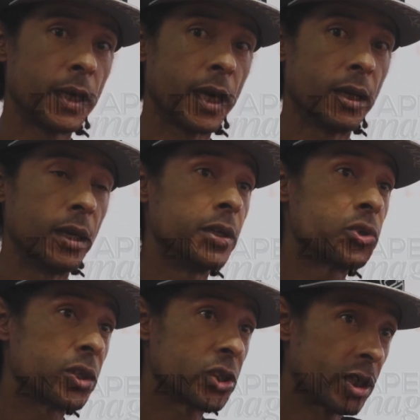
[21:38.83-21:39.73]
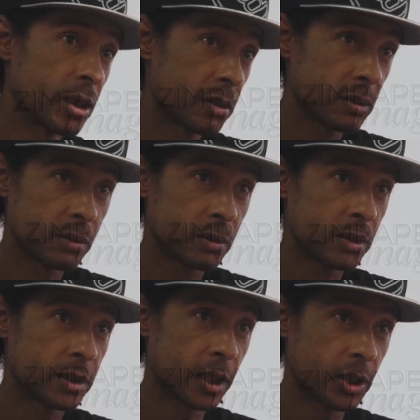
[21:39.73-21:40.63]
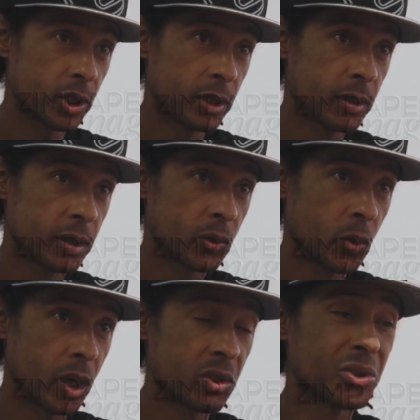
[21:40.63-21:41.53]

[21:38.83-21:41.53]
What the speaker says: and literature section as well.